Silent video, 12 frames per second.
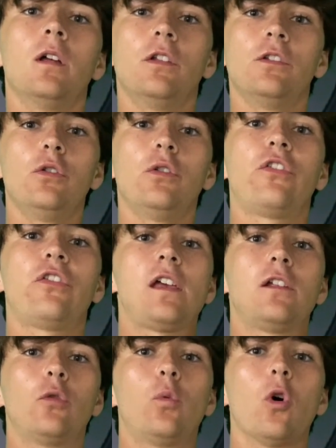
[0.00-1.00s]
do the
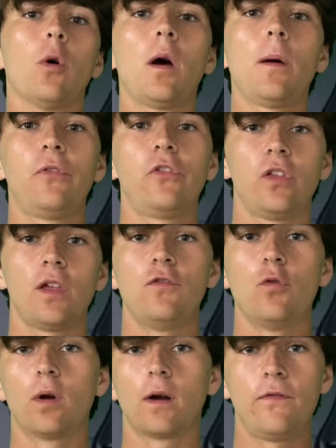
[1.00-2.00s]
standard warm-ups. If
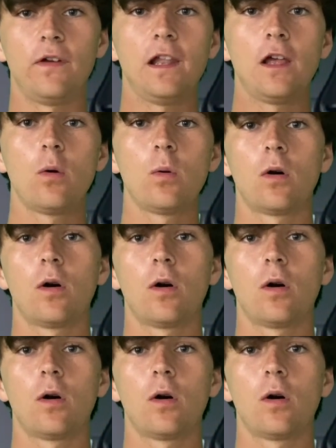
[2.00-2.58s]
you want a video